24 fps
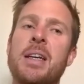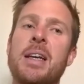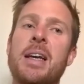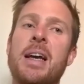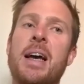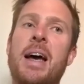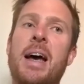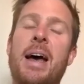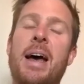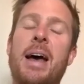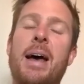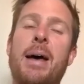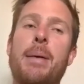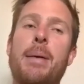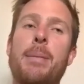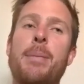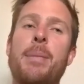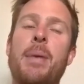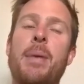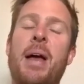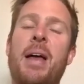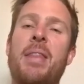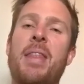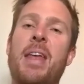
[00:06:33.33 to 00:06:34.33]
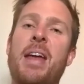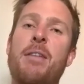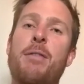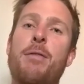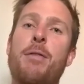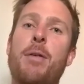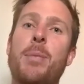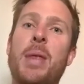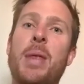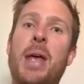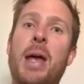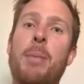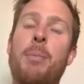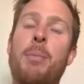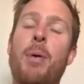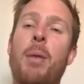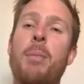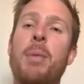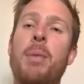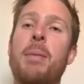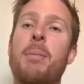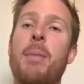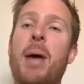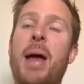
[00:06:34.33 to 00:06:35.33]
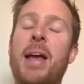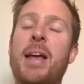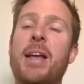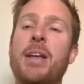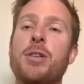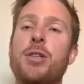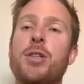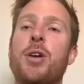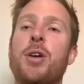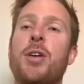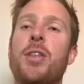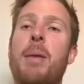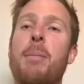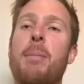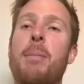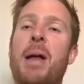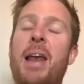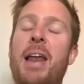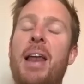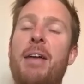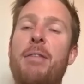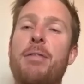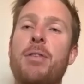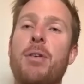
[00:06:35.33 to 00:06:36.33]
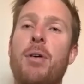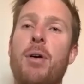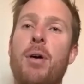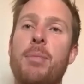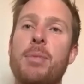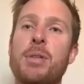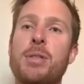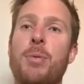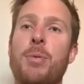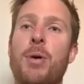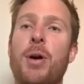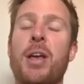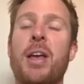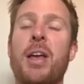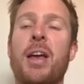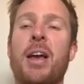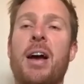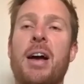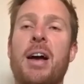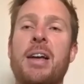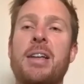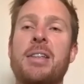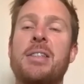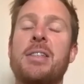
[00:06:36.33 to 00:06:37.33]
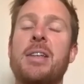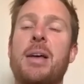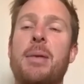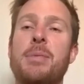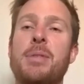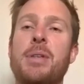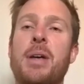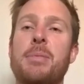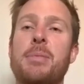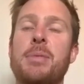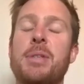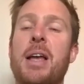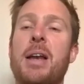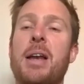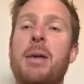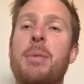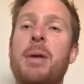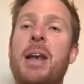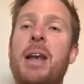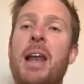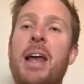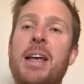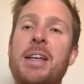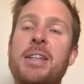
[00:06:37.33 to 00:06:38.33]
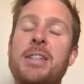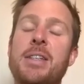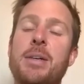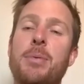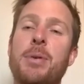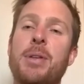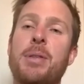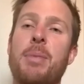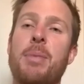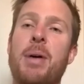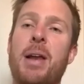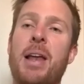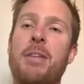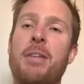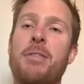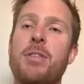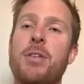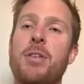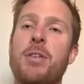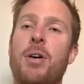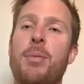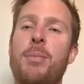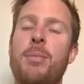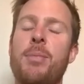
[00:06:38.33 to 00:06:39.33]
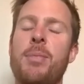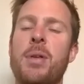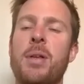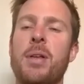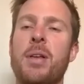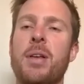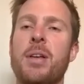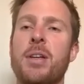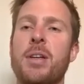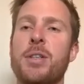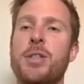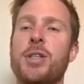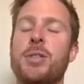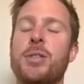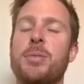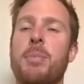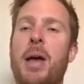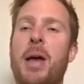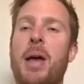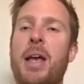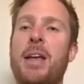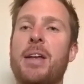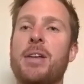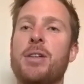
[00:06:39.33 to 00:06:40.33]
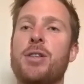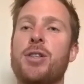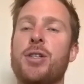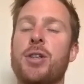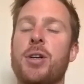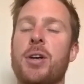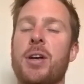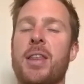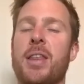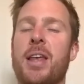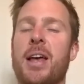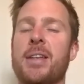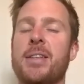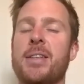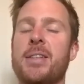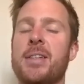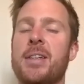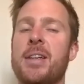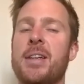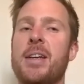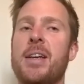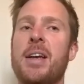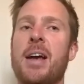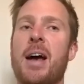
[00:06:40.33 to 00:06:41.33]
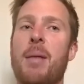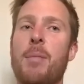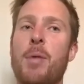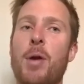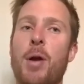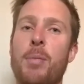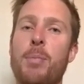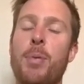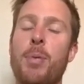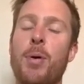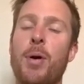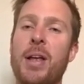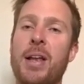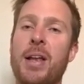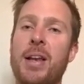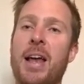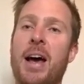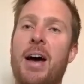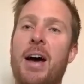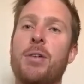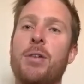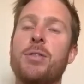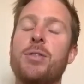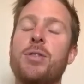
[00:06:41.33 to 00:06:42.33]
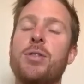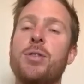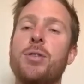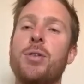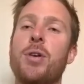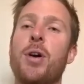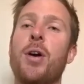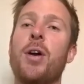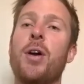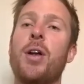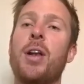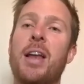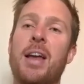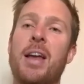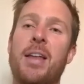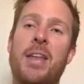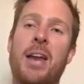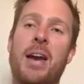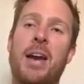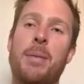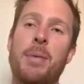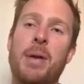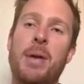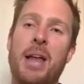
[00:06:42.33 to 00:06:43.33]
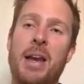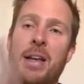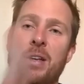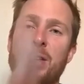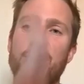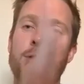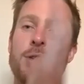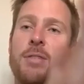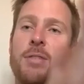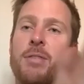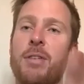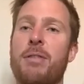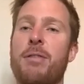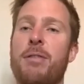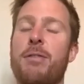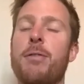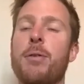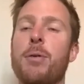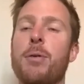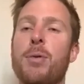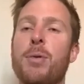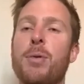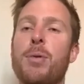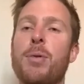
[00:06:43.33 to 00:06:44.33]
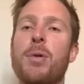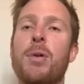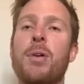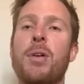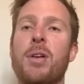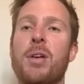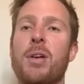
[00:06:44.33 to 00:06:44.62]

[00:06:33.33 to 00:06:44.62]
And then from there, probably making sure that my left arm is working. I can sometimes get a bit lazy with my left arm, just making sure that I'm not pulling down too early and that I'm getting sort of a full